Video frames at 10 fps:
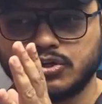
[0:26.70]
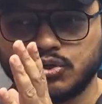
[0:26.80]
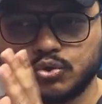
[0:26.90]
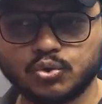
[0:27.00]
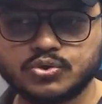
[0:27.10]

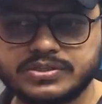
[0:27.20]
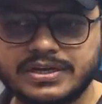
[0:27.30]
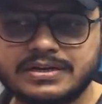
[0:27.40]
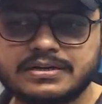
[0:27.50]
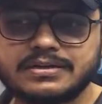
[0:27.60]
Those
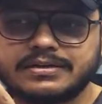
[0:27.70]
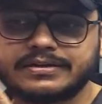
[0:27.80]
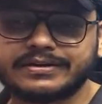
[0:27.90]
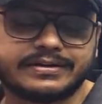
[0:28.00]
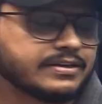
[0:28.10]
are
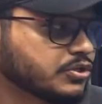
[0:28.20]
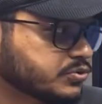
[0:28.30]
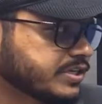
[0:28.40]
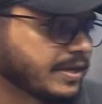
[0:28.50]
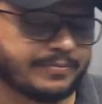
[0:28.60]
written
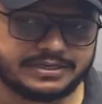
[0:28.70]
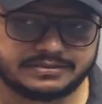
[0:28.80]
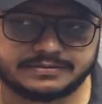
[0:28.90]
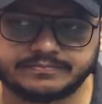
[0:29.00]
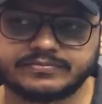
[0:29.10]
using
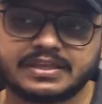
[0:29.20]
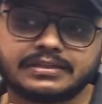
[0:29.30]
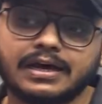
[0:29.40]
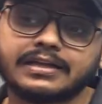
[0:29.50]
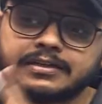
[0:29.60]
Apex.
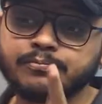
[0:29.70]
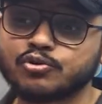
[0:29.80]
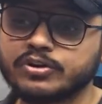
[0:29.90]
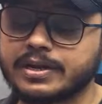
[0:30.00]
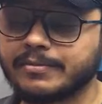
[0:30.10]
The other
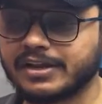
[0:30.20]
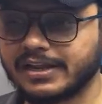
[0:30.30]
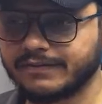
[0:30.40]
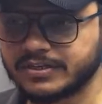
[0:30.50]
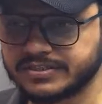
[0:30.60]
programming
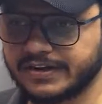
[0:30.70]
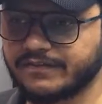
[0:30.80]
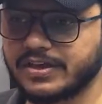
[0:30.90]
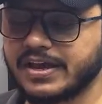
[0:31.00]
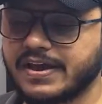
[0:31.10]
language that
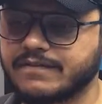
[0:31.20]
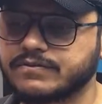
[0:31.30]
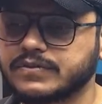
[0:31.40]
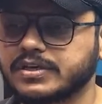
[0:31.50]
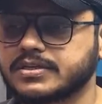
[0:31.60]
we have
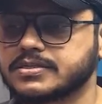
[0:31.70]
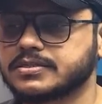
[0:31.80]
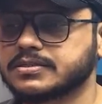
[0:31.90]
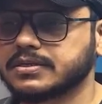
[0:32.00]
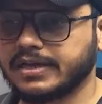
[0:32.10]

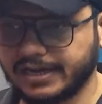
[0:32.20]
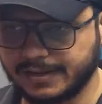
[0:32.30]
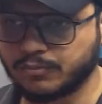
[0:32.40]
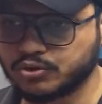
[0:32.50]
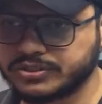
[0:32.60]
is
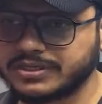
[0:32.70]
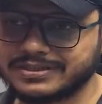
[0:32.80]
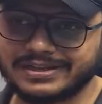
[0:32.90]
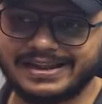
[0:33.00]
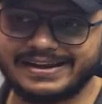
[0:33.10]
LWC, the
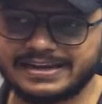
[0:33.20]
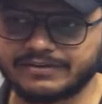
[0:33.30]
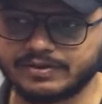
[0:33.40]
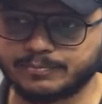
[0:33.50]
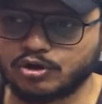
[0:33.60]
Lightning
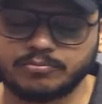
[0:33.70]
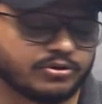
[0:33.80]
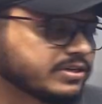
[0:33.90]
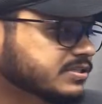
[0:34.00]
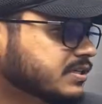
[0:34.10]
Web
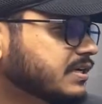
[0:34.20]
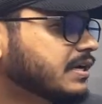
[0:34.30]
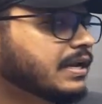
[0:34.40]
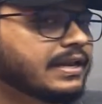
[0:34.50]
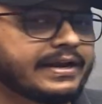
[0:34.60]
Components.
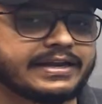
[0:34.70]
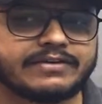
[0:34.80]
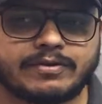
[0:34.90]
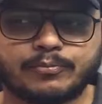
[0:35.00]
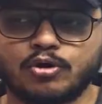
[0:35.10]
Lightning
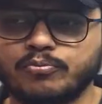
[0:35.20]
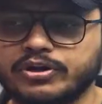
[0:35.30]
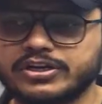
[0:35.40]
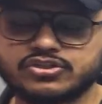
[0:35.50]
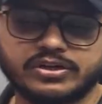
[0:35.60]
Web
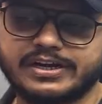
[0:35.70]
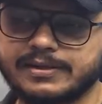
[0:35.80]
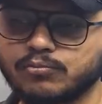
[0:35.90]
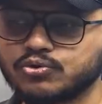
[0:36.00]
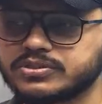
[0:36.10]
Components or
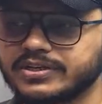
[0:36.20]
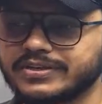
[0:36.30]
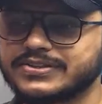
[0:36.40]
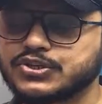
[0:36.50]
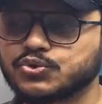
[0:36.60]
LWC
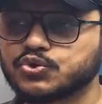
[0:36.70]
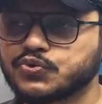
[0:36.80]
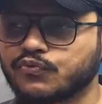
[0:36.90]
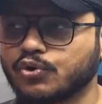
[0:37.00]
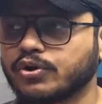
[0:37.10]
is used
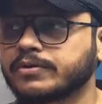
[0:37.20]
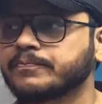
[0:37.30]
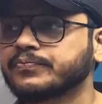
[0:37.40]
for